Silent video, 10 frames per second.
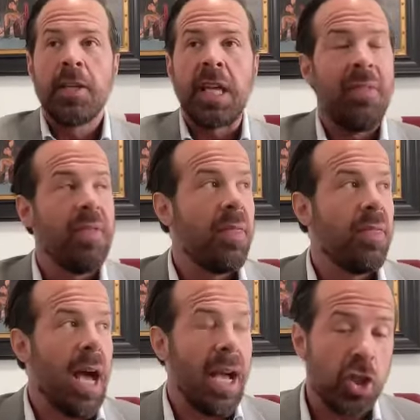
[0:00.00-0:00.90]

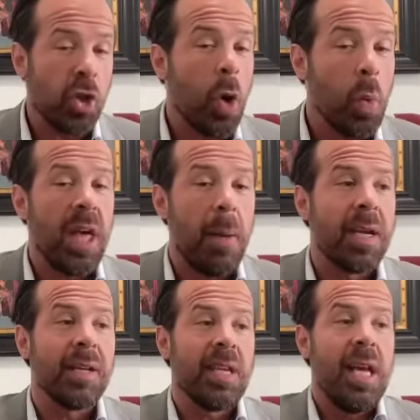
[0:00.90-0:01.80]
And I start with that
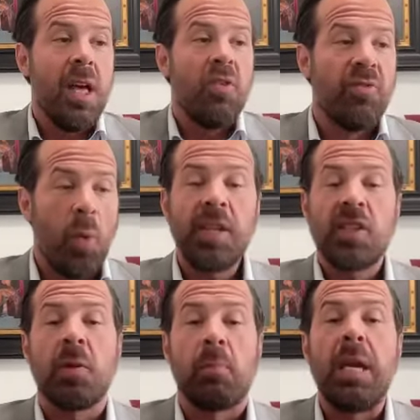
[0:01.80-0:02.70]
because voice
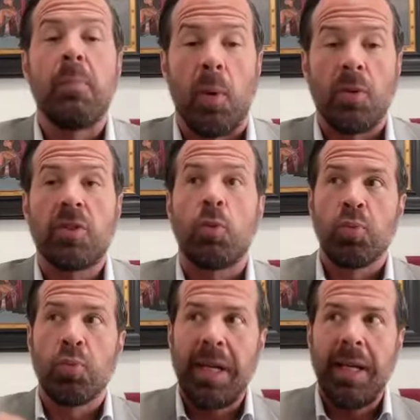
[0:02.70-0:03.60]
of the people, to
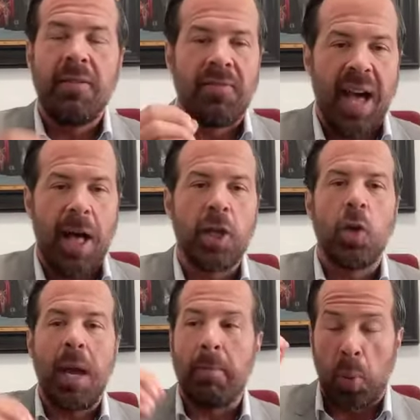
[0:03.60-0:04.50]
really
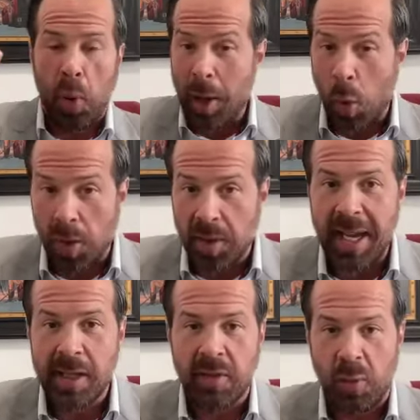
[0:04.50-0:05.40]
value and
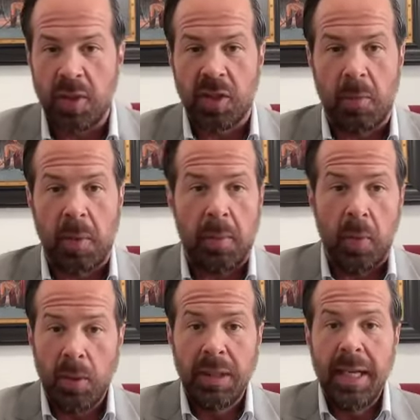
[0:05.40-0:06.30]
prioritize the voice of the
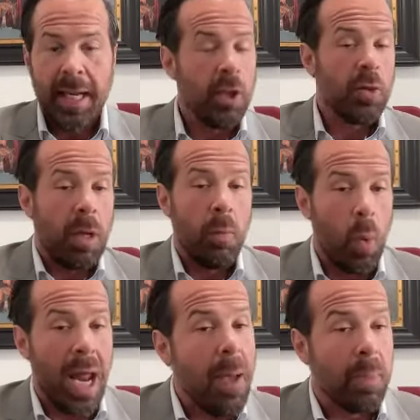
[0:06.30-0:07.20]
people, is
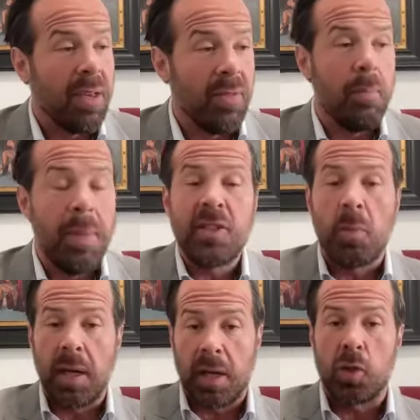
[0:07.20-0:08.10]
what I believe it means to
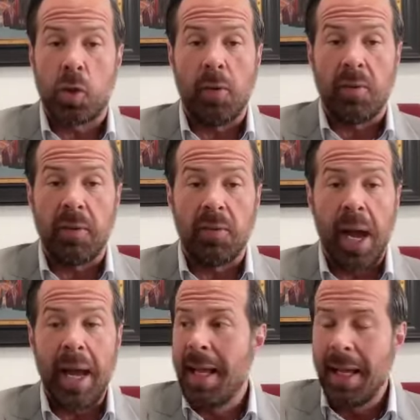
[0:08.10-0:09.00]
be a conservative,
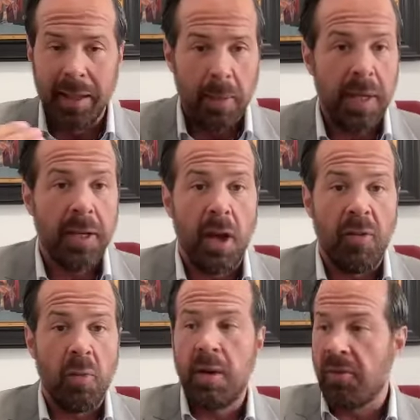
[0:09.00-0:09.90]
right? Limited
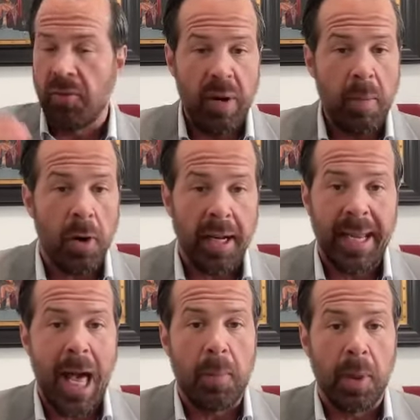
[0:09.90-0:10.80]
government, free market
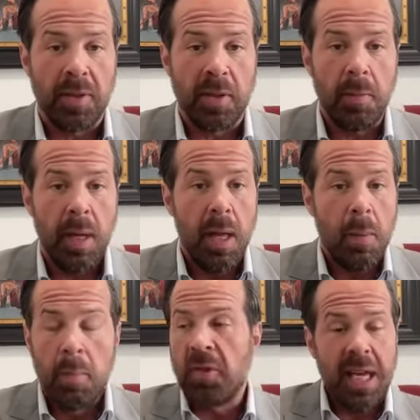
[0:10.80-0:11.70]
capitalism.
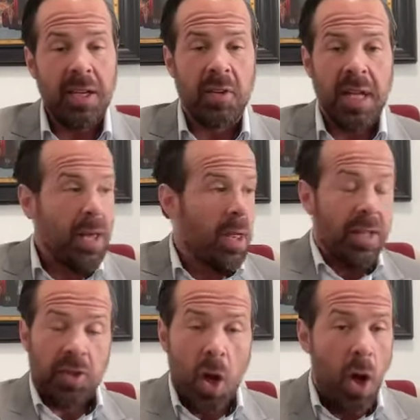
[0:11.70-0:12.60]
But at the end of the day,
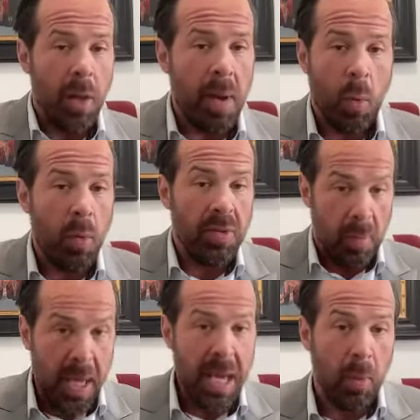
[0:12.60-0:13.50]
it's all about the
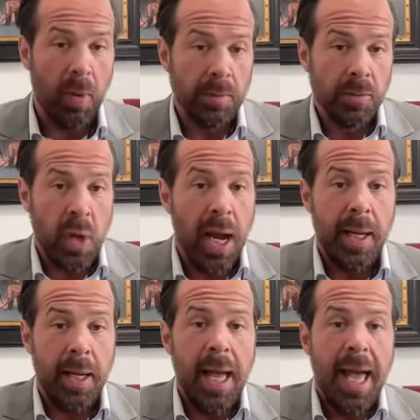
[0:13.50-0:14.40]
people,
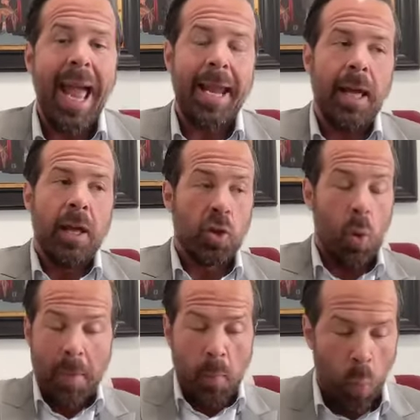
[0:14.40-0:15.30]
right? And so
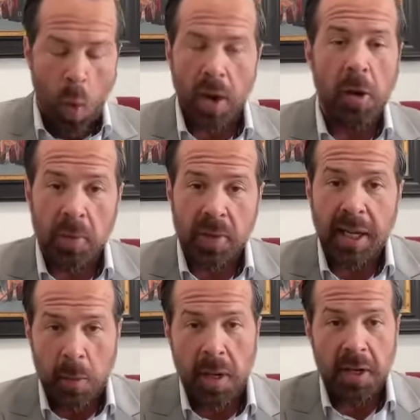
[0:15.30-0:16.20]
I'm
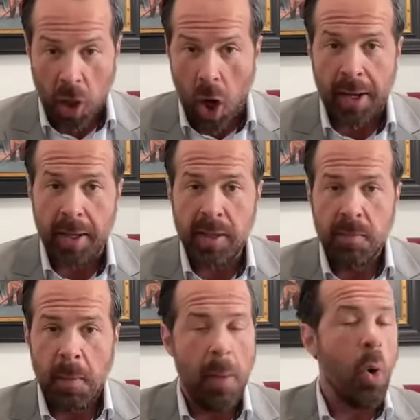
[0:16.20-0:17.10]
100% committed to
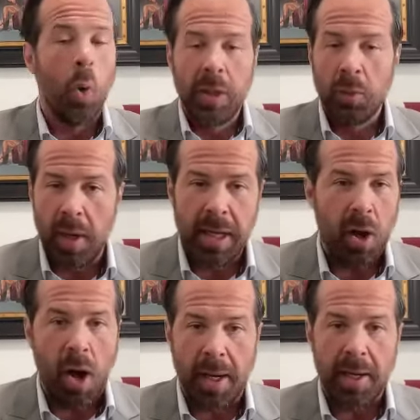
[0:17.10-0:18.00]
caucus. I'm only running
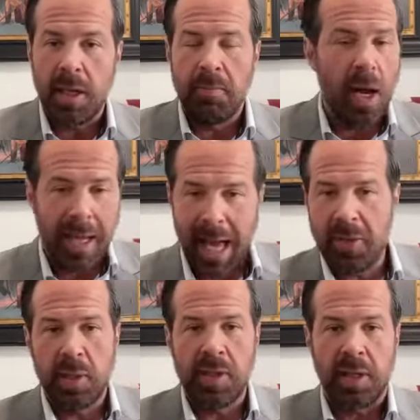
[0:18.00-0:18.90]
caucus. I'm not
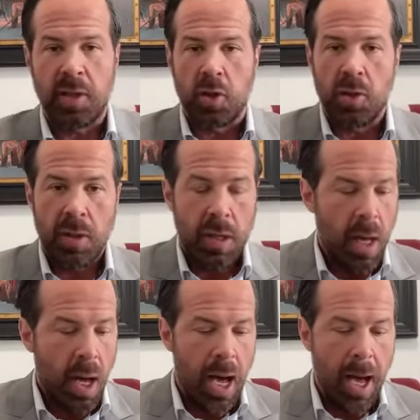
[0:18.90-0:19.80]
gathering signatures.
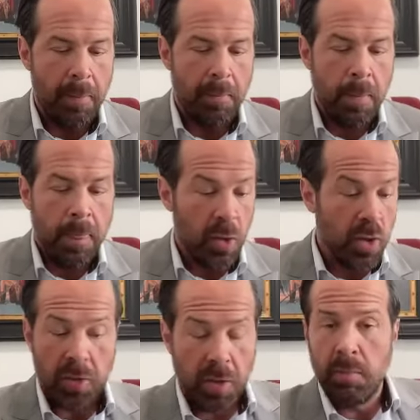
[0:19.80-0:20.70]
There's
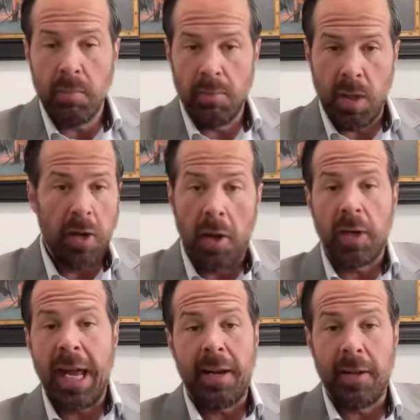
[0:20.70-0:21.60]
another
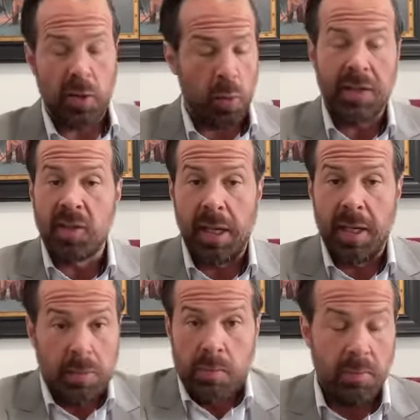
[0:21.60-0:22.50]
candidate in this race
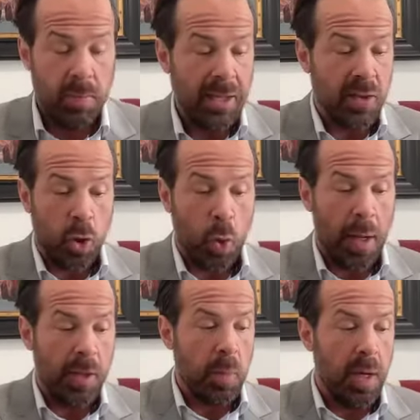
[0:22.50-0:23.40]
that's their
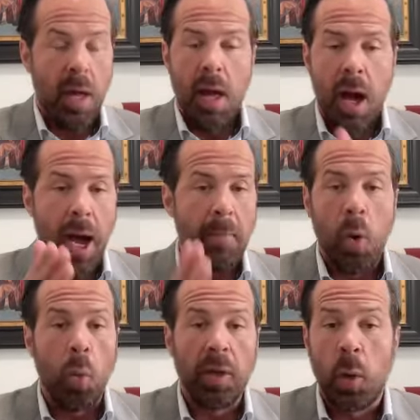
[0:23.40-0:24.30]
choice, but I'm
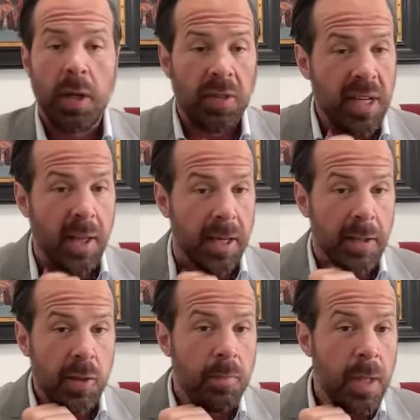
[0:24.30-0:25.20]
only going to the
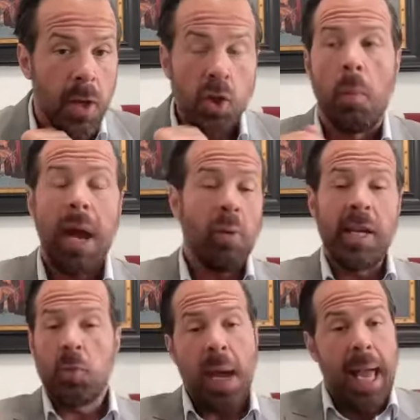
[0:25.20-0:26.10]
delegates. So my
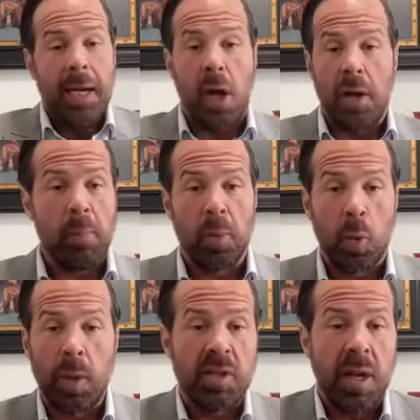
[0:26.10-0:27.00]
race may end on April
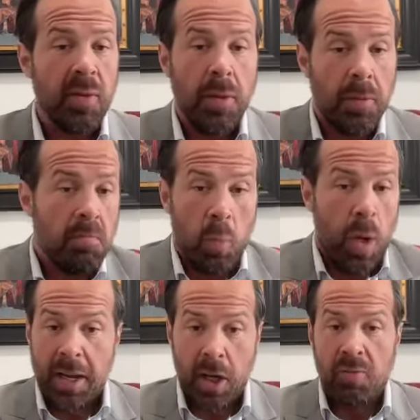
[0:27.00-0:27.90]
27th
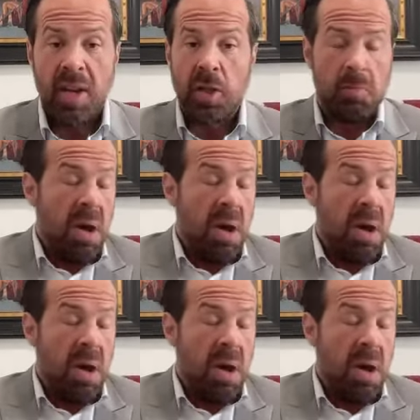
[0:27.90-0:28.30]
at convention.